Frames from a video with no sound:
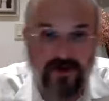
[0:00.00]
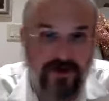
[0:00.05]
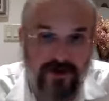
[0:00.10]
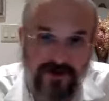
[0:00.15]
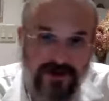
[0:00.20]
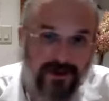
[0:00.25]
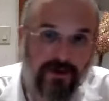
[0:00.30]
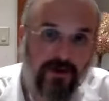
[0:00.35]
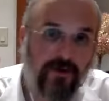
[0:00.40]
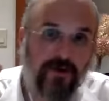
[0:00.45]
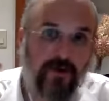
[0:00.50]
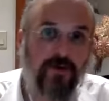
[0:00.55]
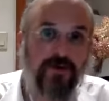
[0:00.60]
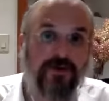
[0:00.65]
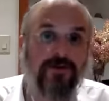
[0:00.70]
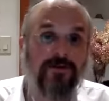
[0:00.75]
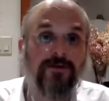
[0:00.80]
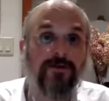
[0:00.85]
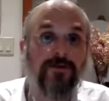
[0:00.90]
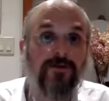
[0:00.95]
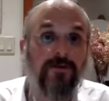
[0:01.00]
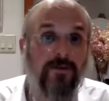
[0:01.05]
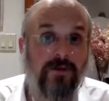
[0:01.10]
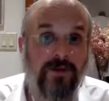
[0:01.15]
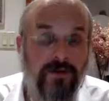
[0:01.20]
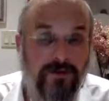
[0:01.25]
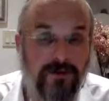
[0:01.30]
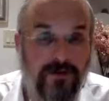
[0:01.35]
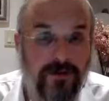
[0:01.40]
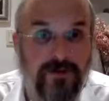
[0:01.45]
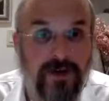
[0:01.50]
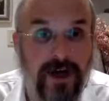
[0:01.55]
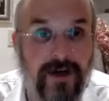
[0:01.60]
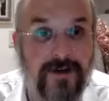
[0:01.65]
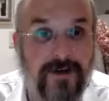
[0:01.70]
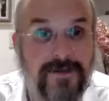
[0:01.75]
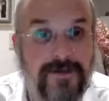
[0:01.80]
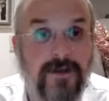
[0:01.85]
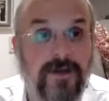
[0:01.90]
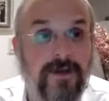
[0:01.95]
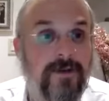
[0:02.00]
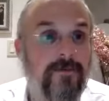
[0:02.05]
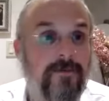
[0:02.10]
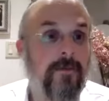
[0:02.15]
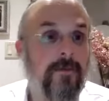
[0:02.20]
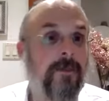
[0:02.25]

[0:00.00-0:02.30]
So I don't think we should learn, we'll learn the entire Sikha,